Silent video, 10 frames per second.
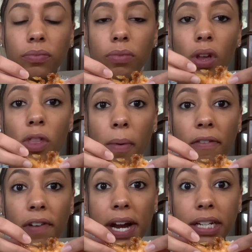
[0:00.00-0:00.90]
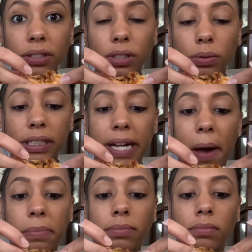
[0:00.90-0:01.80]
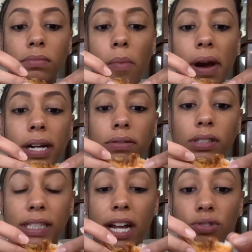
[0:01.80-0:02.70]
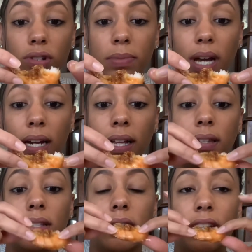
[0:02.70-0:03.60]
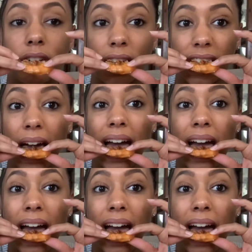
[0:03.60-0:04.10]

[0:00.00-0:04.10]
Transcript: The buffet I used to work at, they had shrimp kind of like this. I like to